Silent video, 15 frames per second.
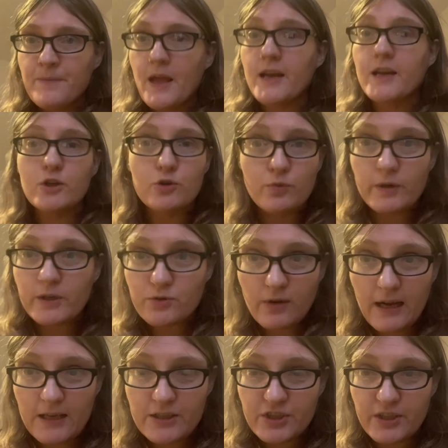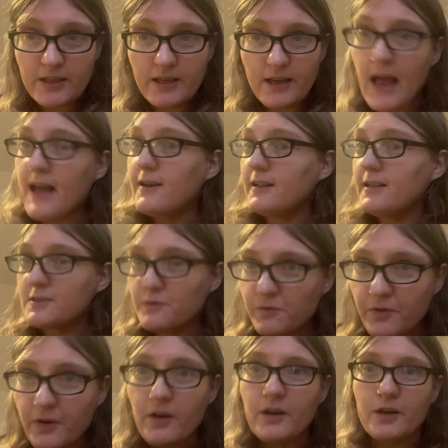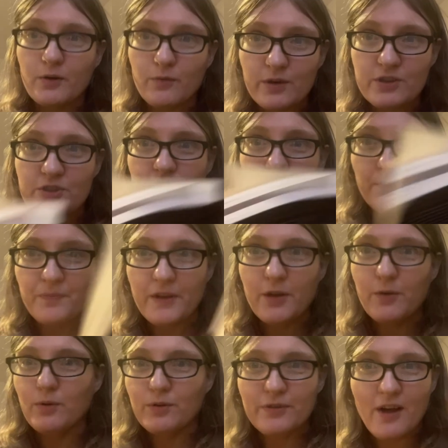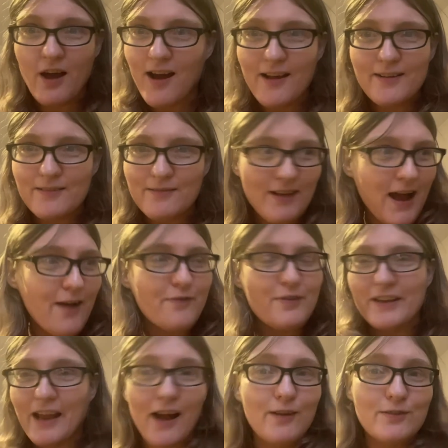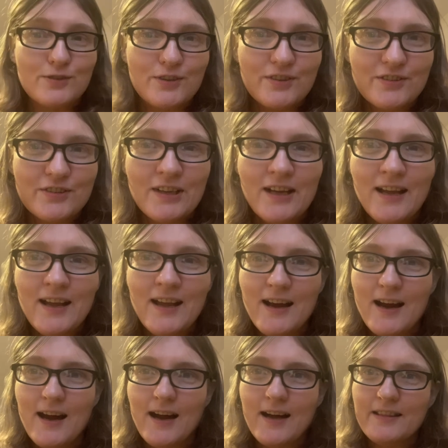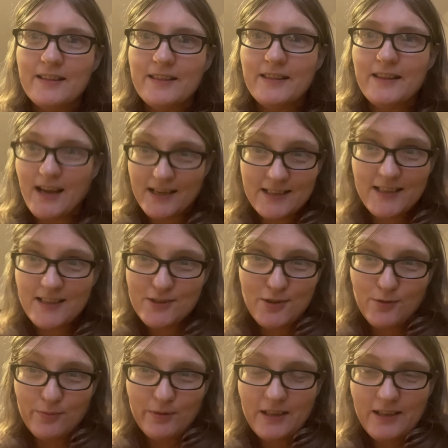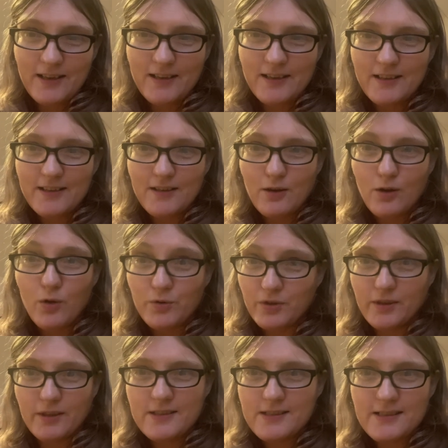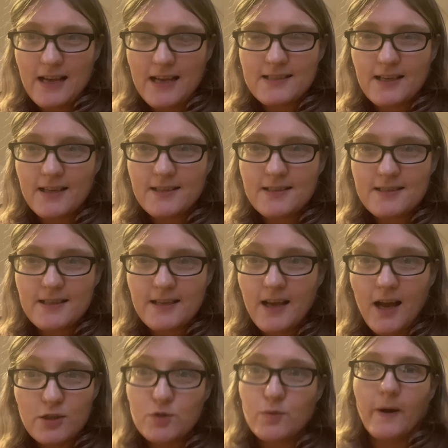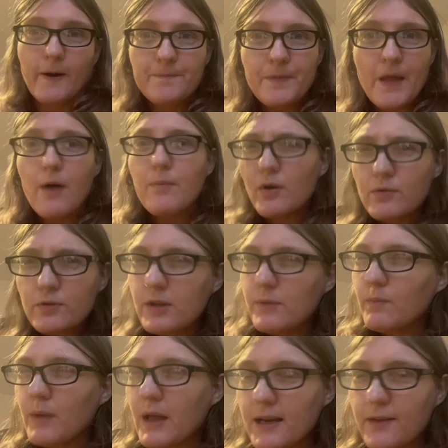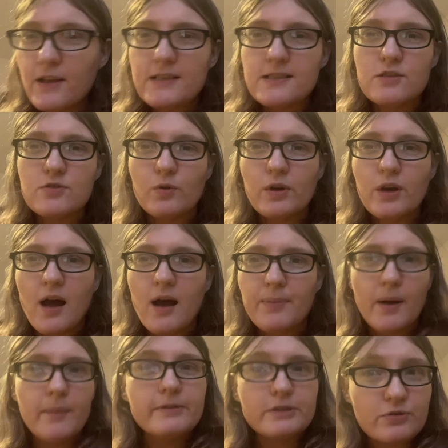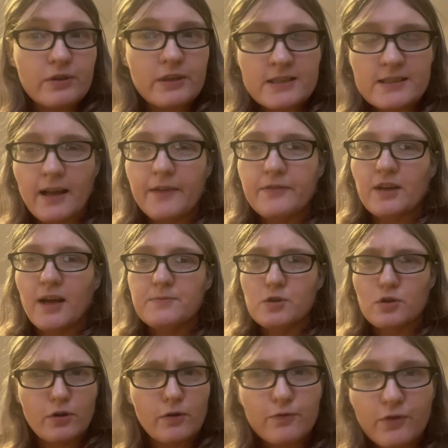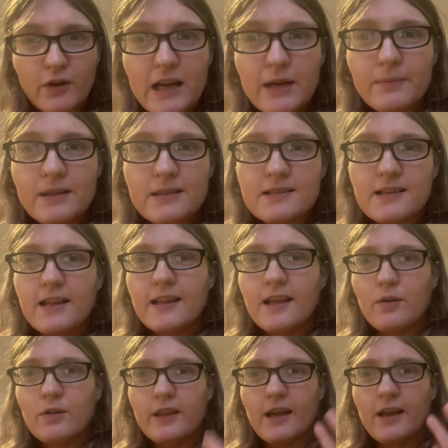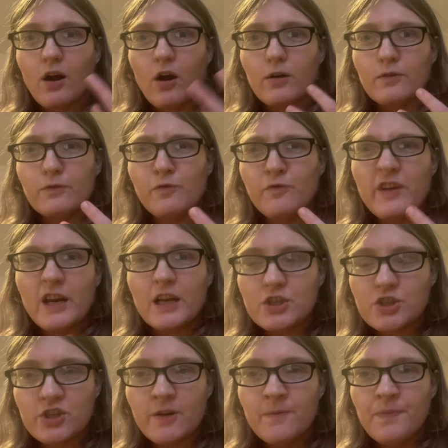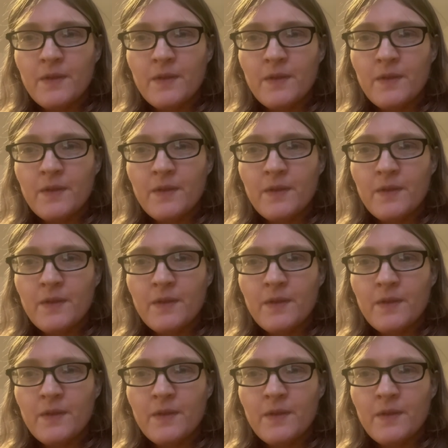and in greek tragedy and he's very original you will not have encountered the ideas you're reading in Holderlin's essays elsewhere. Now, many of the essays were not published during his lifetime, so they're fragments and they, they aren't finished.